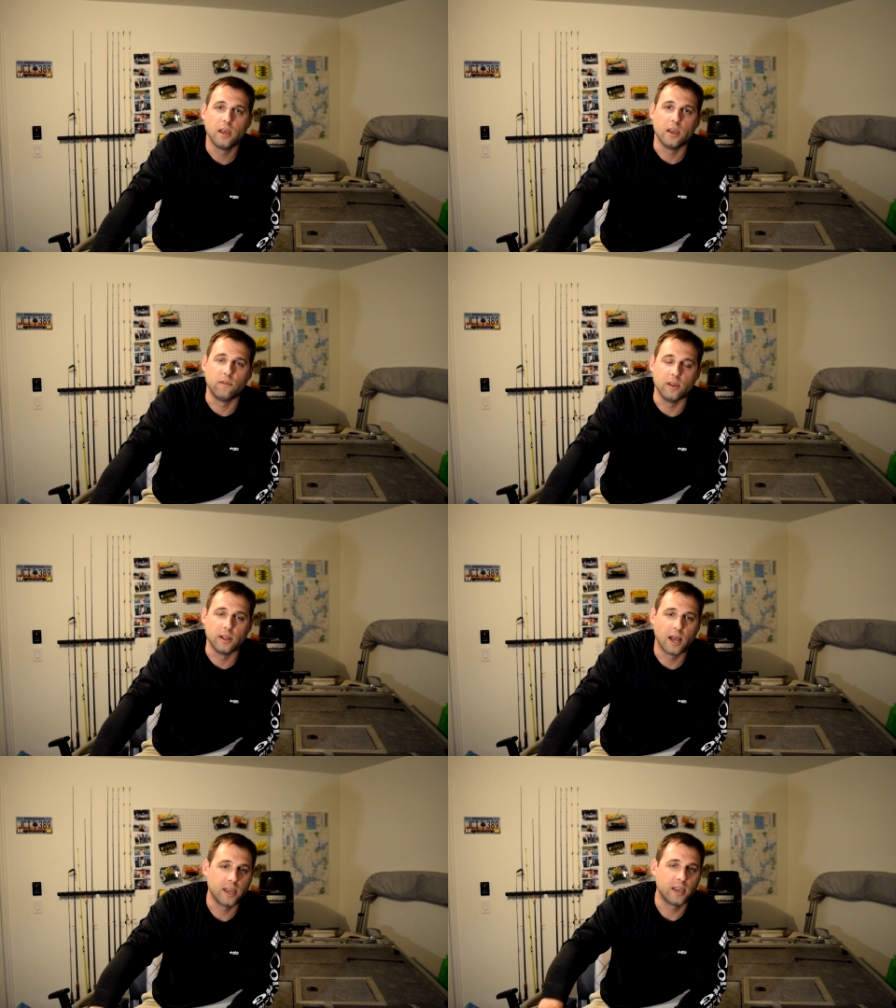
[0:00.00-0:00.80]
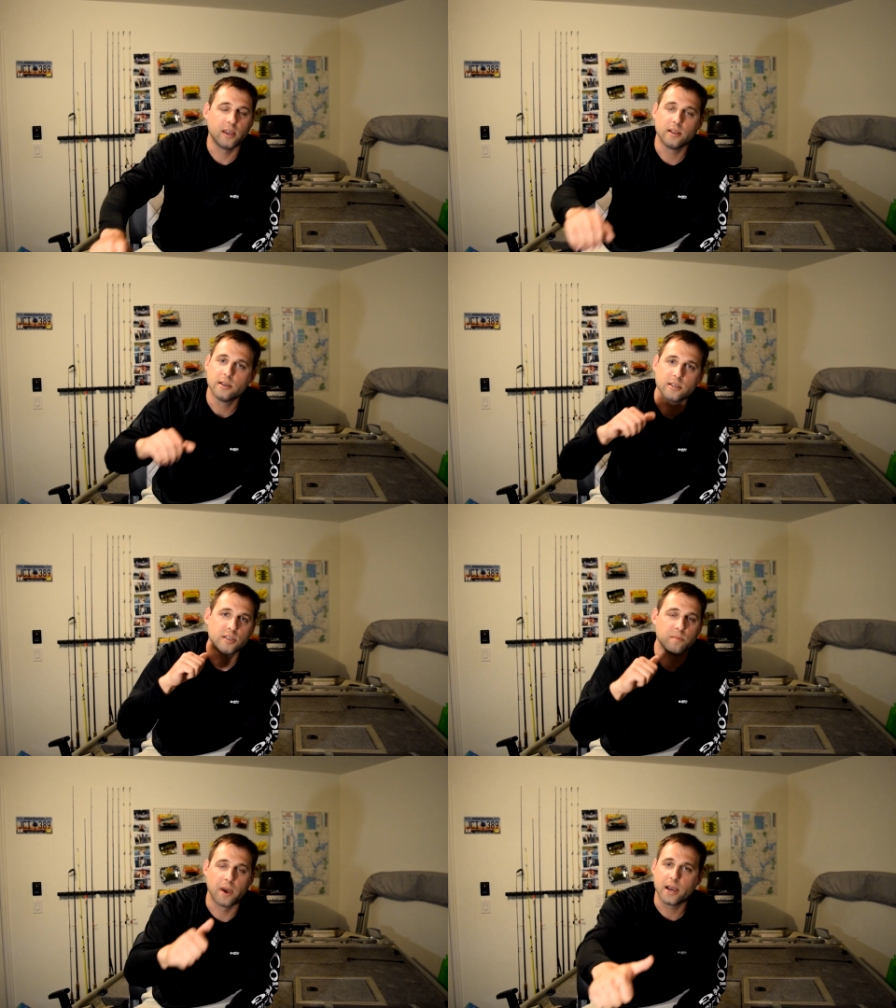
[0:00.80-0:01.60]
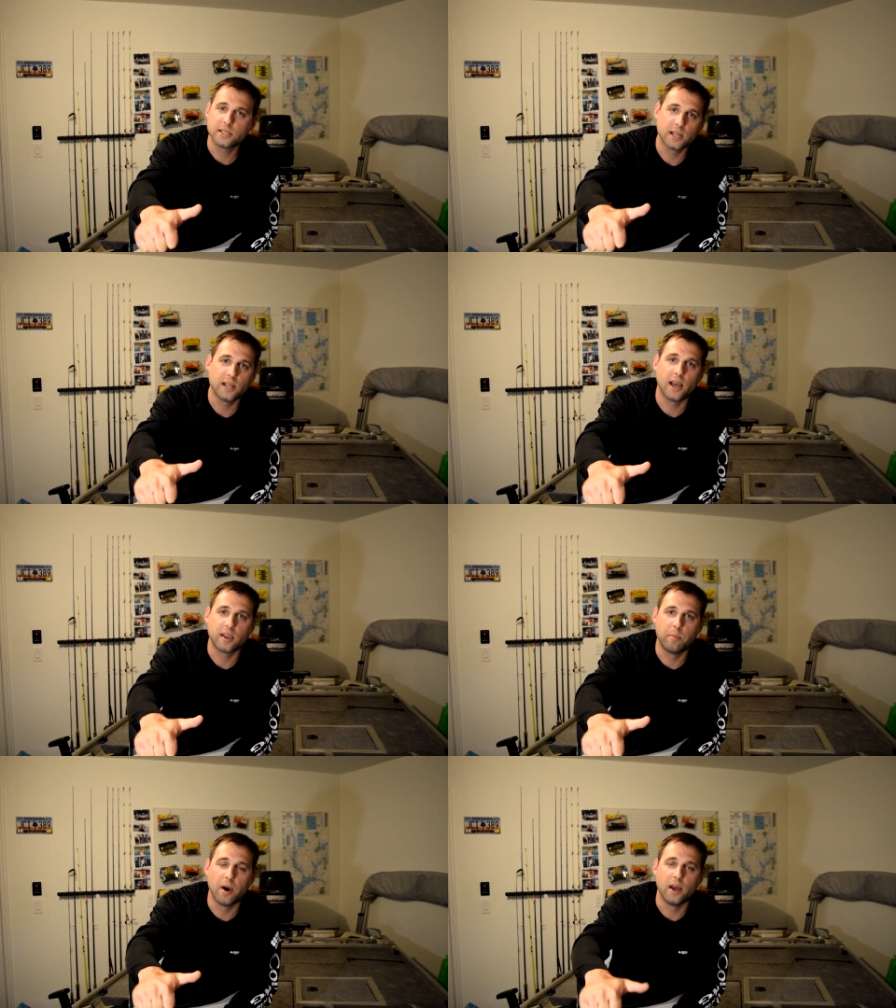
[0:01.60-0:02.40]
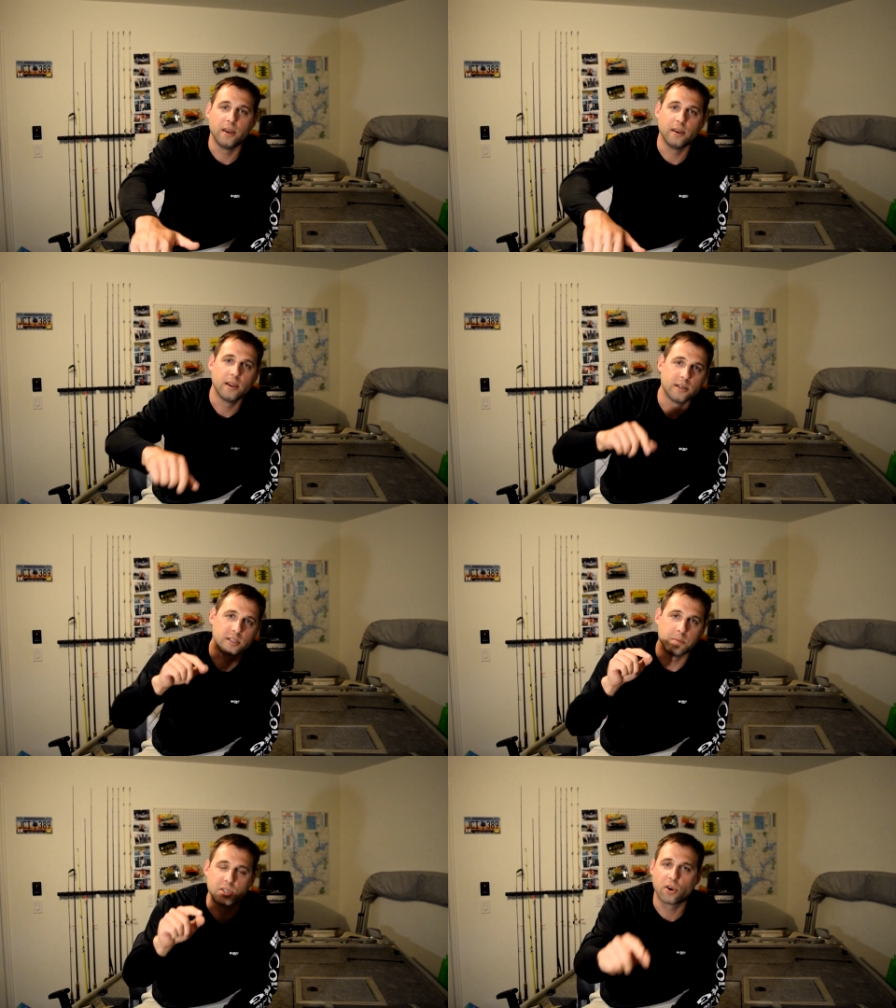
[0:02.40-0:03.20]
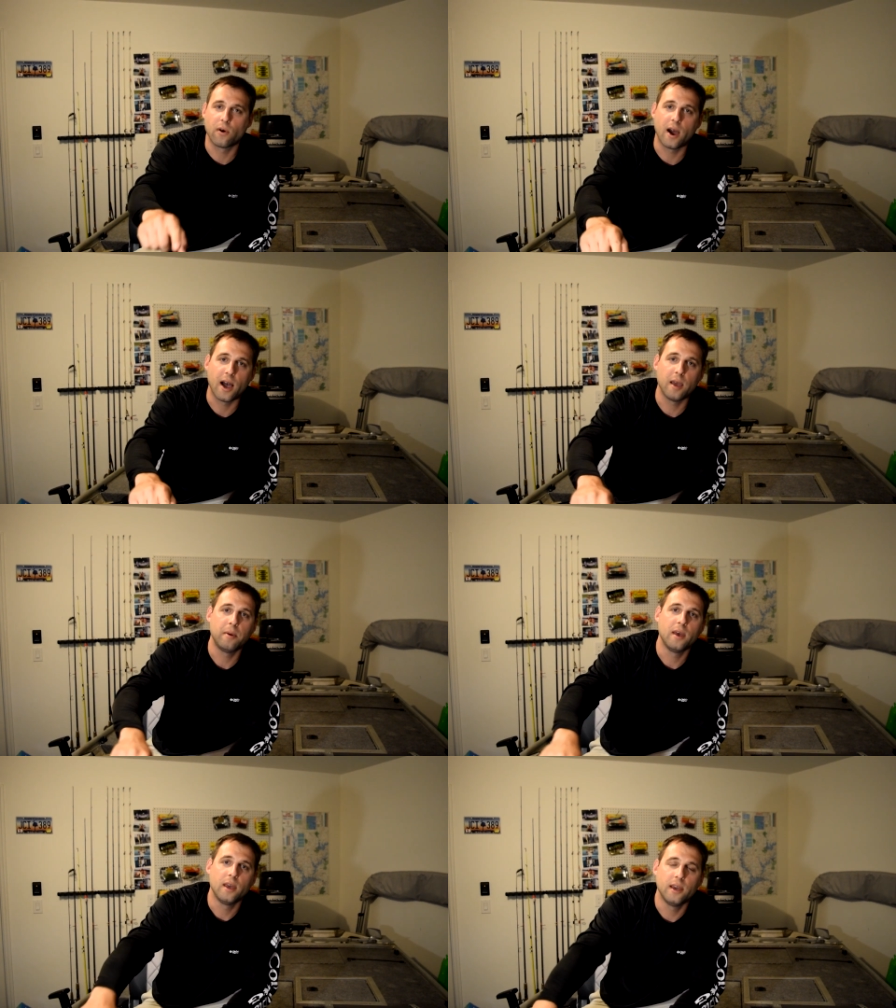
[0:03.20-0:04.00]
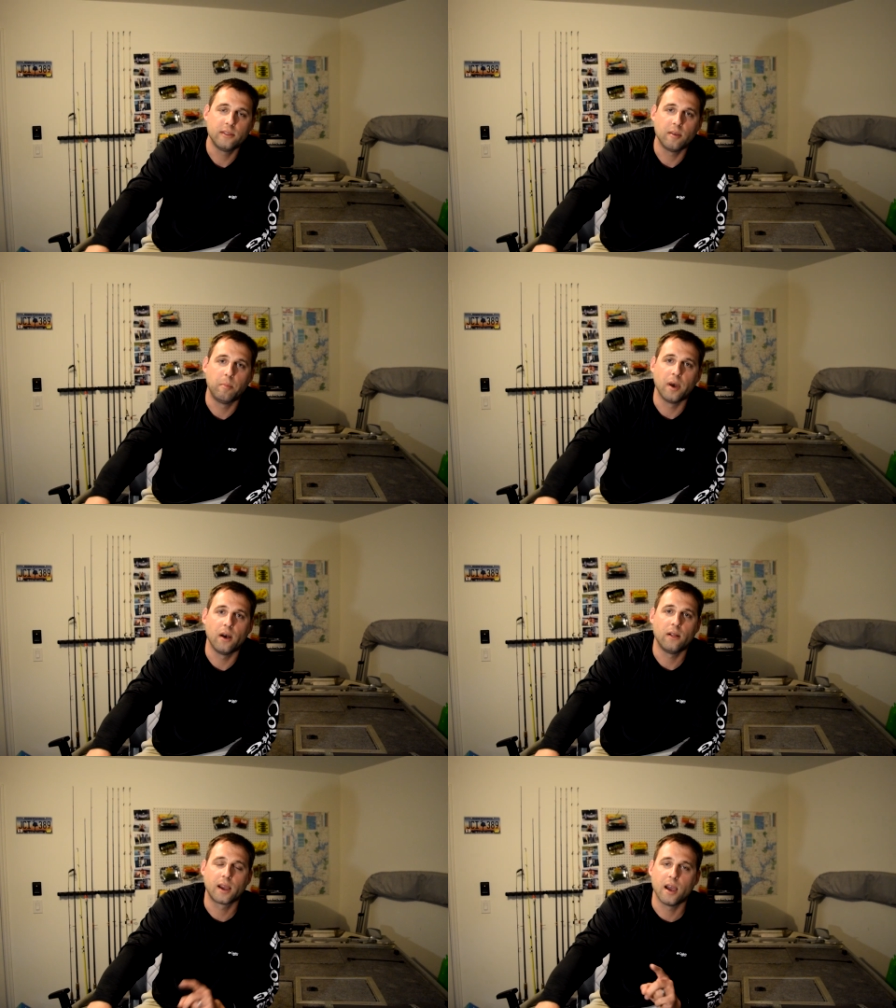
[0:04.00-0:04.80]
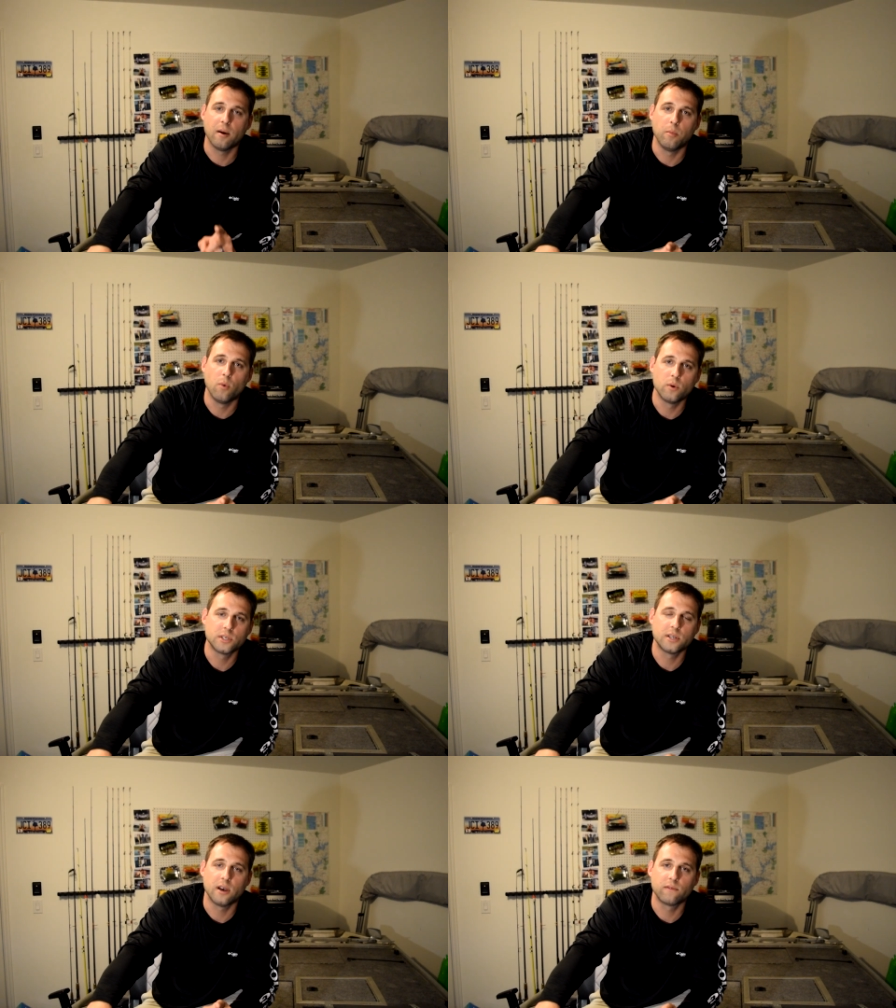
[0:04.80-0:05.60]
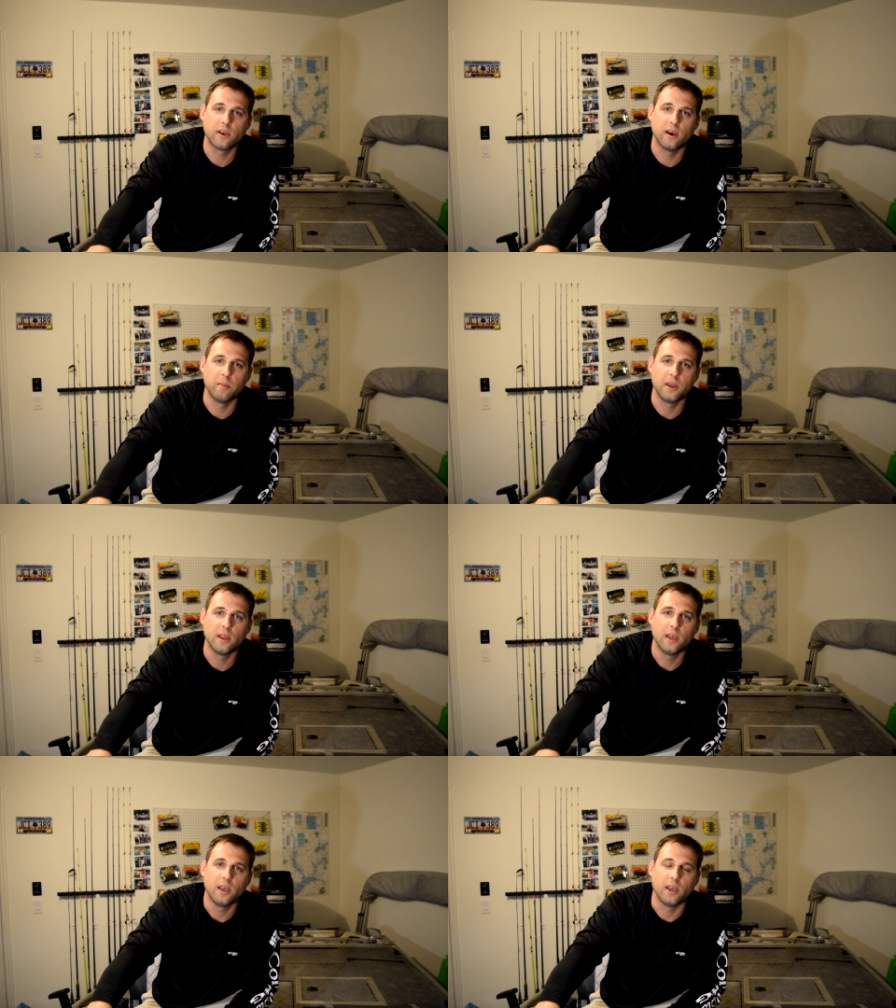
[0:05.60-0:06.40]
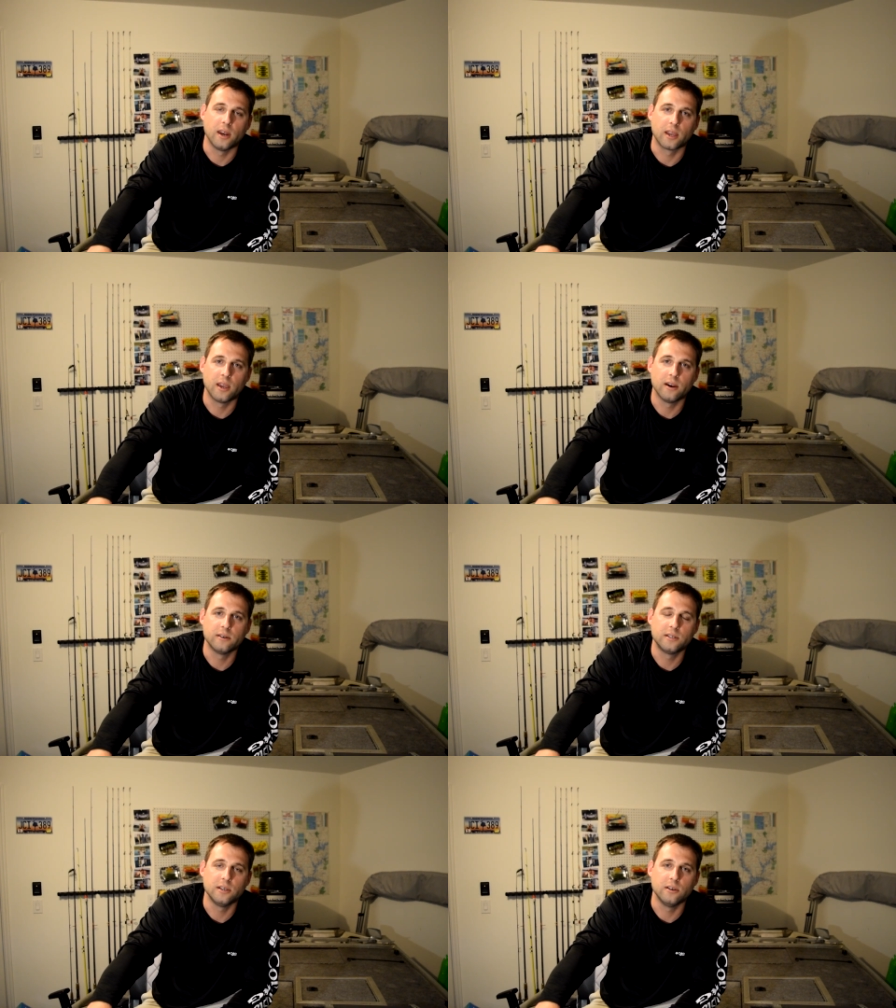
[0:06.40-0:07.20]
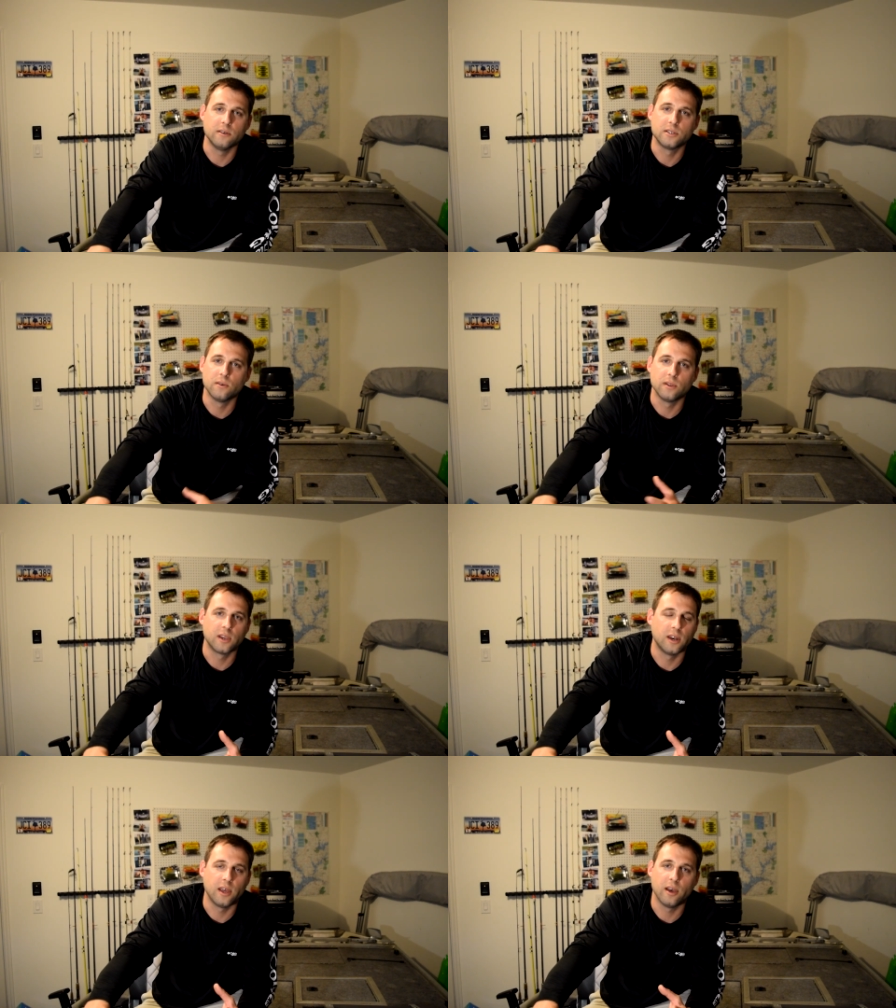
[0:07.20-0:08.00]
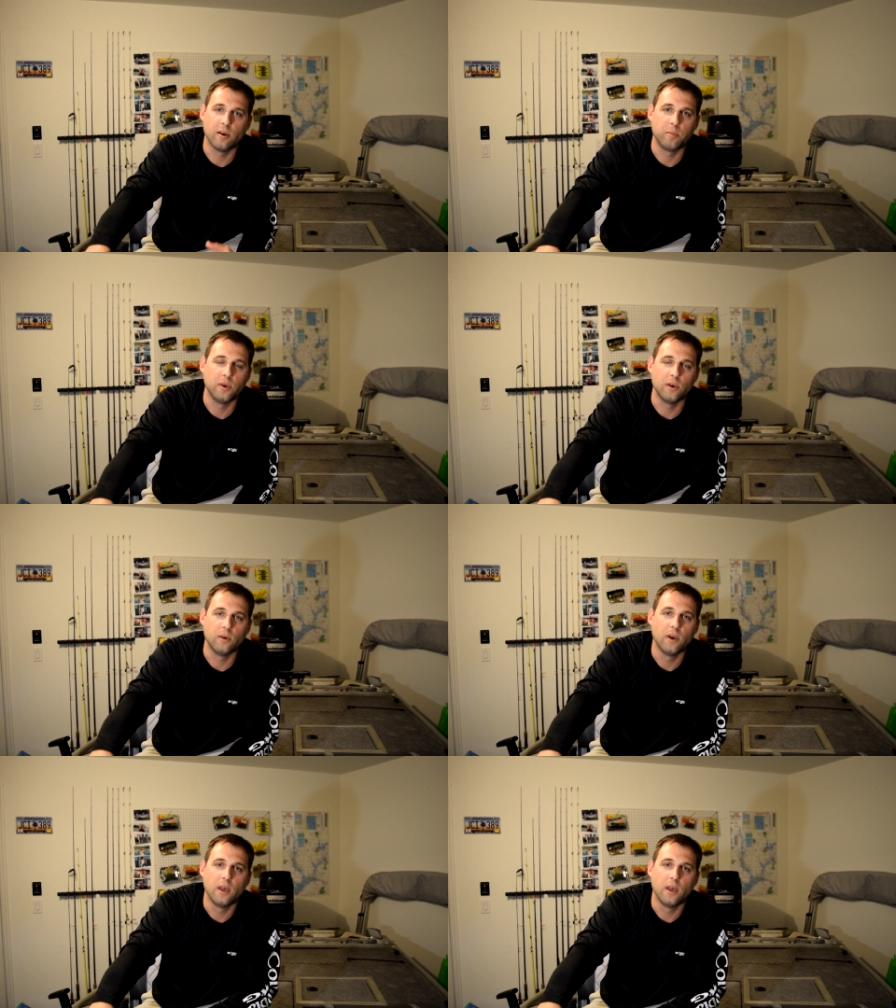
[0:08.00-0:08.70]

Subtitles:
If you like it, smash the like button, subscribe, hit the bell. I got more stuff coming, and I guarantee you it's only going to help you,